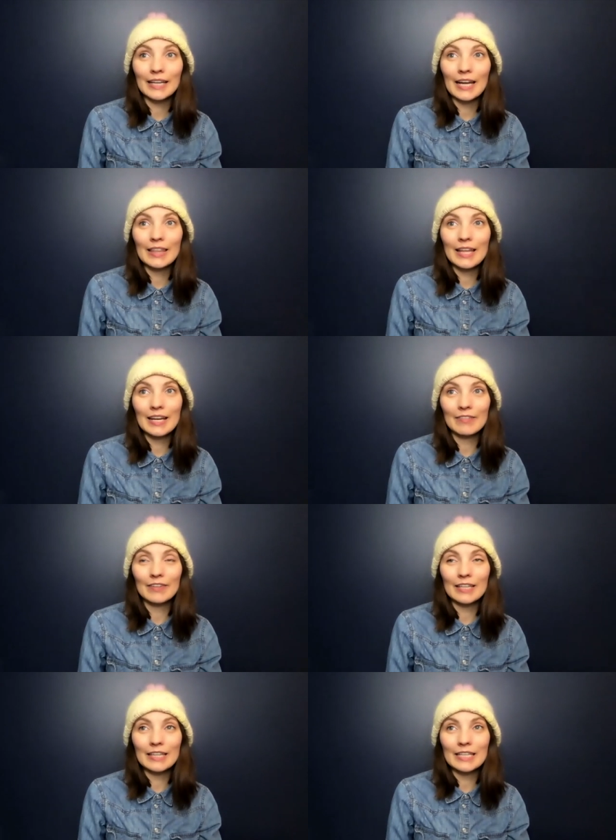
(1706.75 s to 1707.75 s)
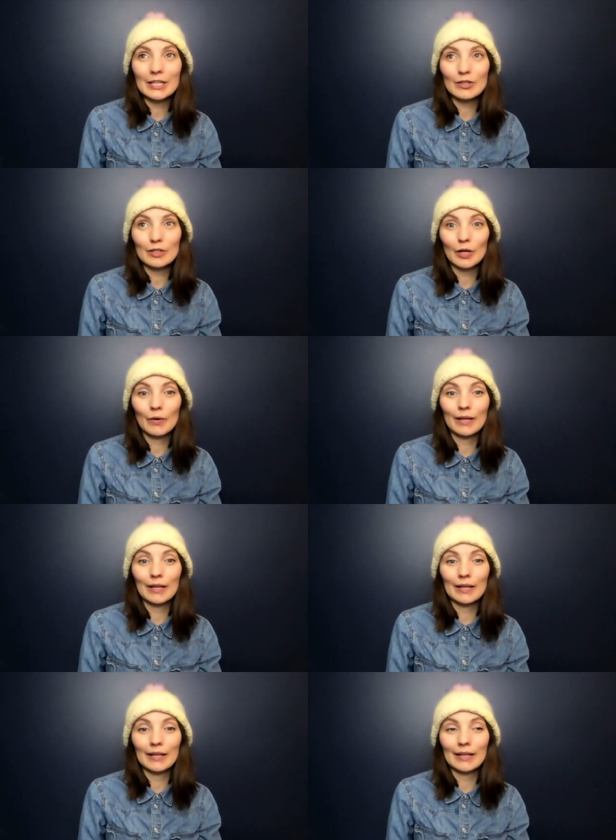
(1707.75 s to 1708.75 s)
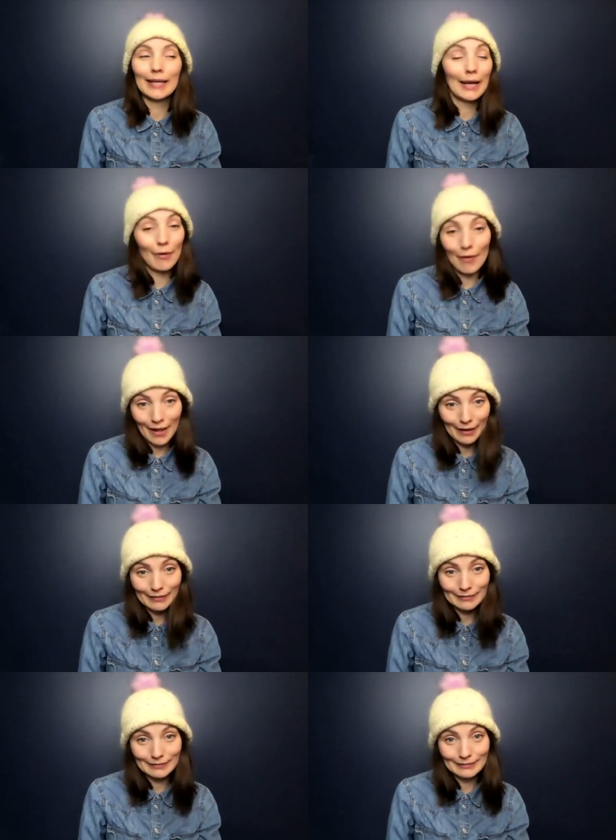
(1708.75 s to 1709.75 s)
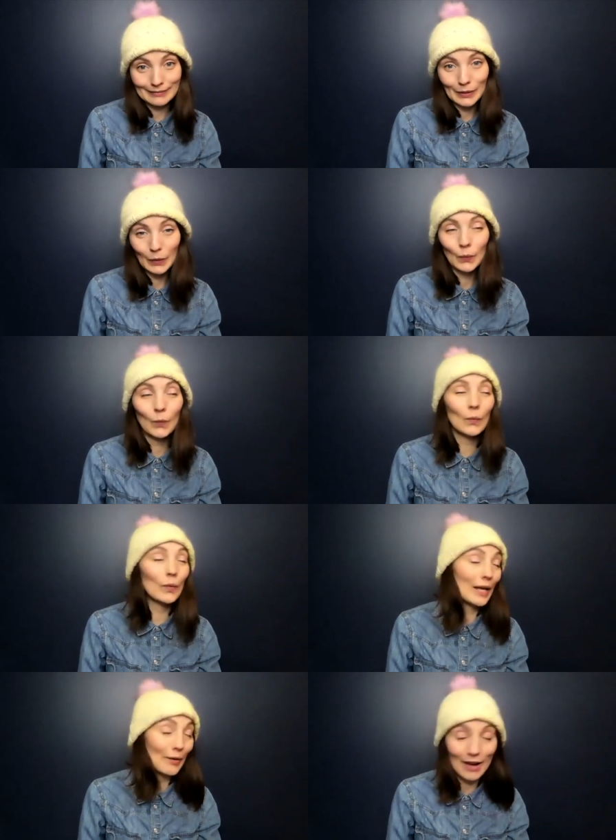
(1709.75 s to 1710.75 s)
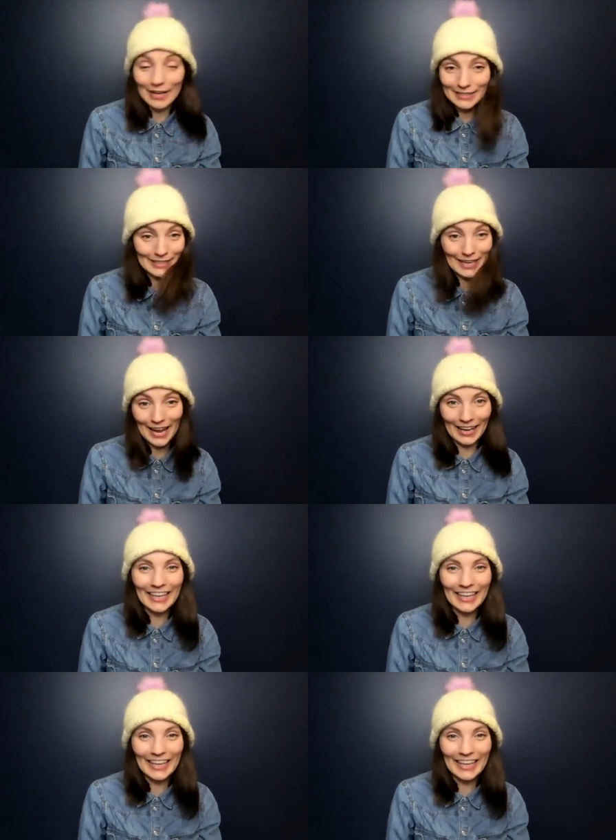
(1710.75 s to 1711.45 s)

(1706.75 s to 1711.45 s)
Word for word: And then I feel like the knitters are going, you know what? You want DK.